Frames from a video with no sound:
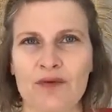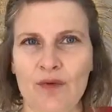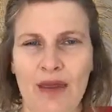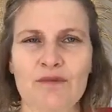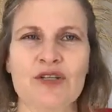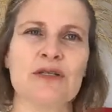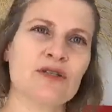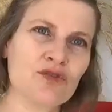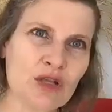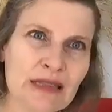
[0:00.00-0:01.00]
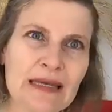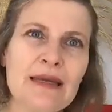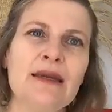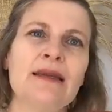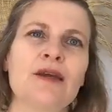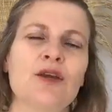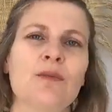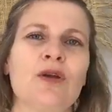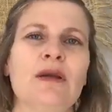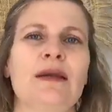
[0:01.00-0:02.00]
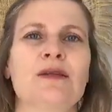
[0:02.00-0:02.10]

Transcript: and she's leading the community